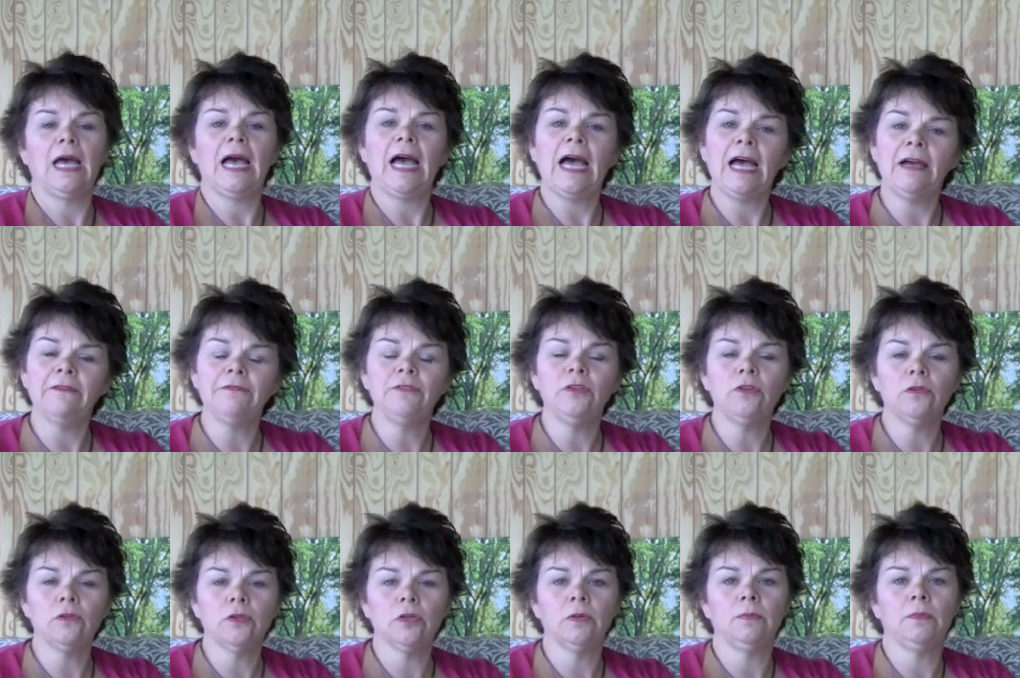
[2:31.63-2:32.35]
Have
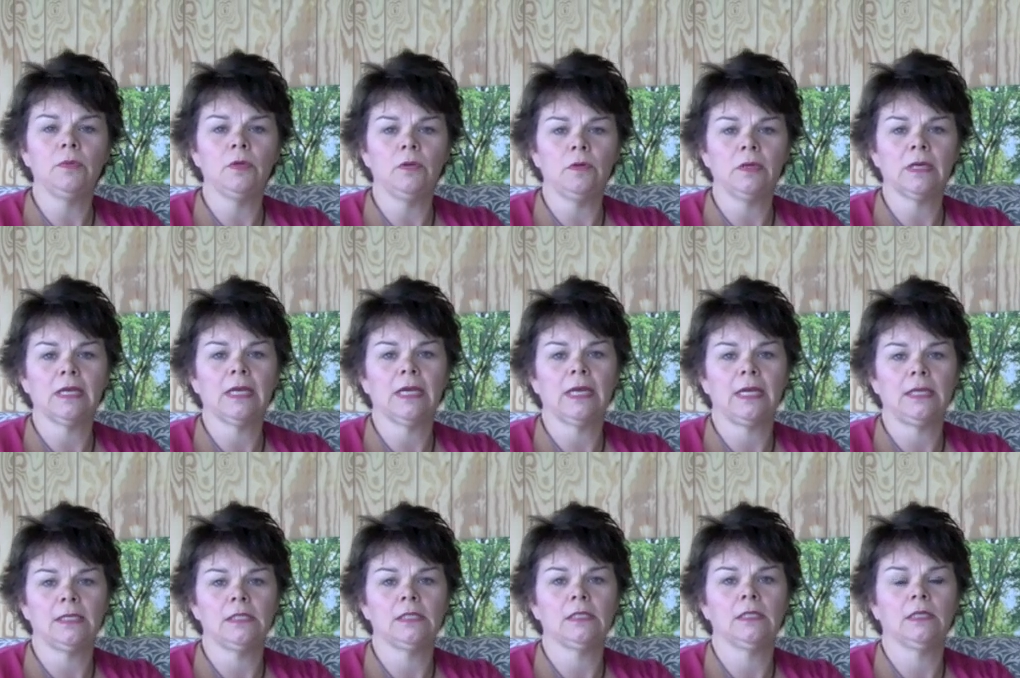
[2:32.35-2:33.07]
you
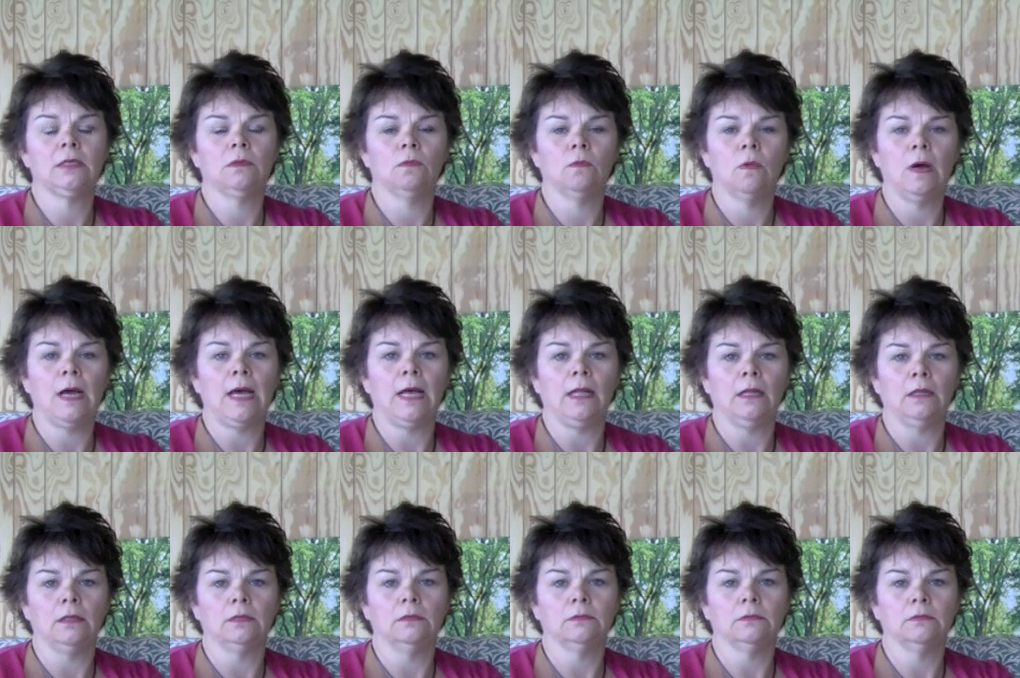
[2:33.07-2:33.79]
communicated it
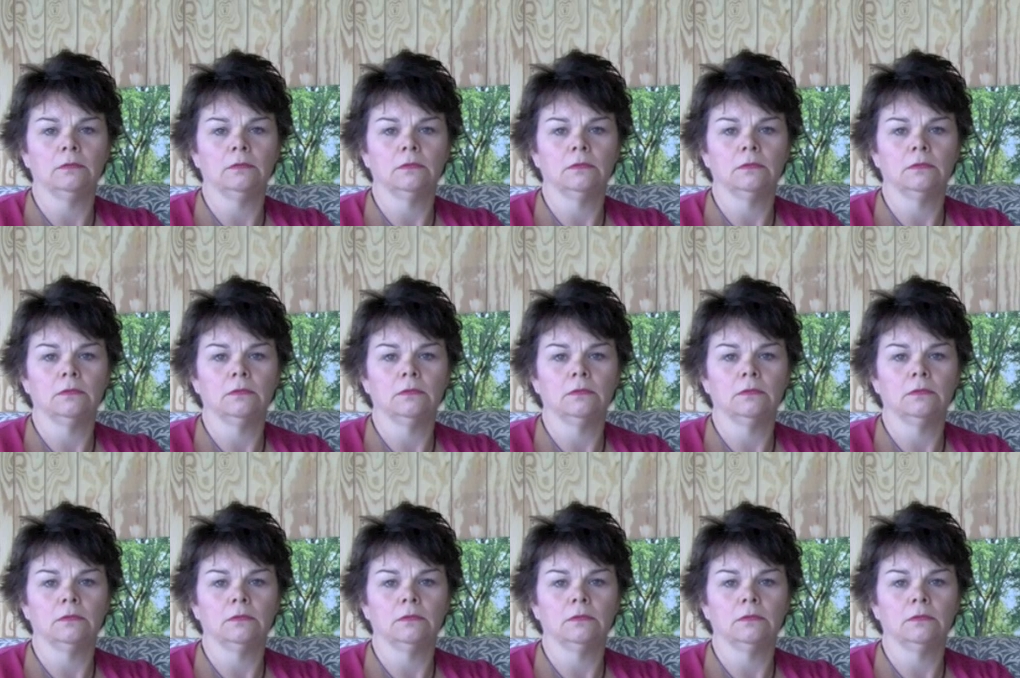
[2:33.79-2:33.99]
well?